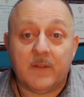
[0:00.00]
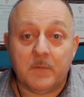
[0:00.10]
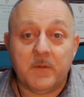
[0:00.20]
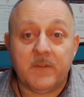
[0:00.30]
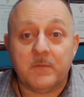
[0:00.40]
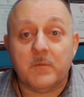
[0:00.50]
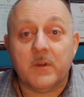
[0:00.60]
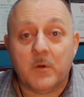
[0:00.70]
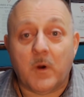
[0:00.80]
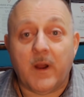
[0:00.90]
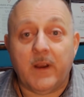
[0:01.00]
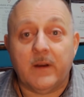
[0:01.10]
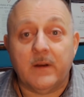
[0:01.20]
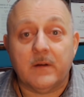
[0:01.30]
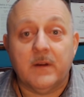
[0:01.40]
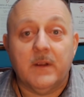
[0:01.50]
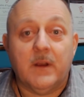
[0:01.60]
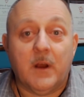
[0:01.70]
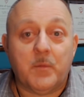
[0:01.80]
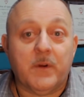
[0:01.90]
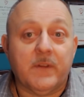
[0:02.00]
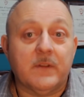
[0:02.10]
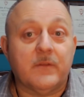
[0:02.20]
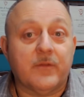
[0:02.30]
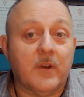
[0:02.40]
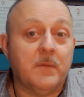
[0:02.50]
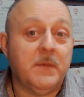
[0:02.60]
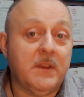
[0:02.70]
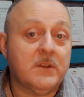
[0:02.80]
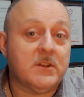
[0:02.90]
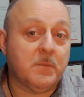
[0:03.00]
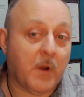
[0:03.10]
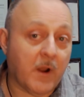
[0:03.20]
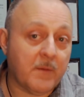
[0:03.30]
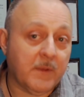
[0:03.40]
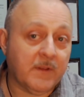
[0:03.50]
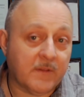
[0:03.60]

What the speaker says: Some of them require a person from each department,